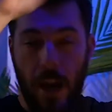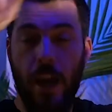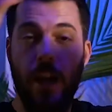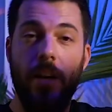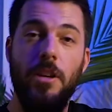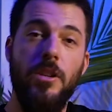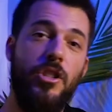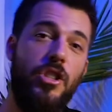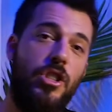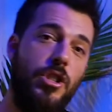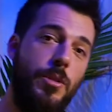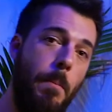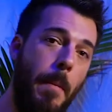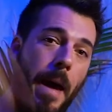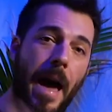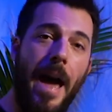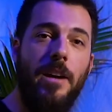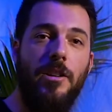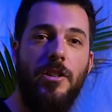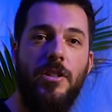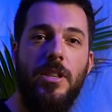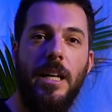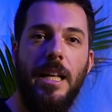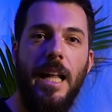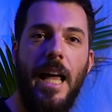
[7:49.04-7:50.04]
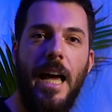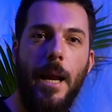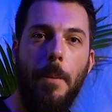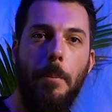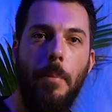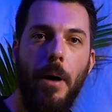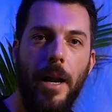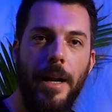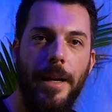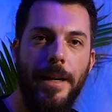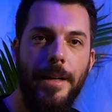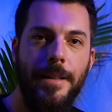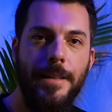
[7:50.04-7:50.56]
Smash the like
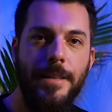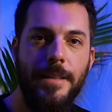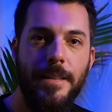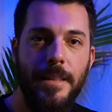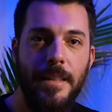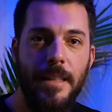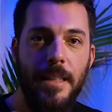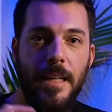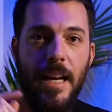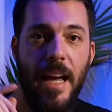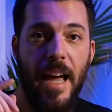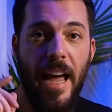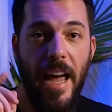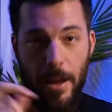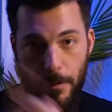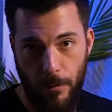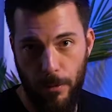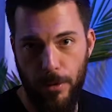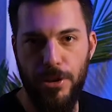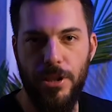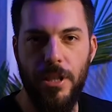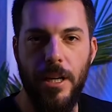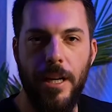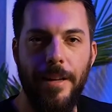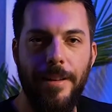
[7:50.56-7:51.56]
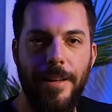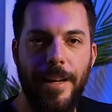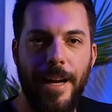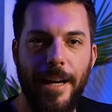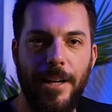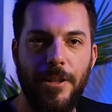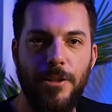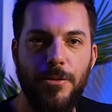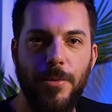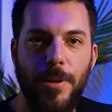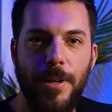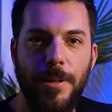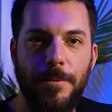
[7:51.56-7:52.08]
button, and we'll see you in the
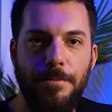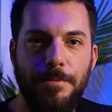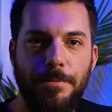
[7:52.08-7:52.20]
next one.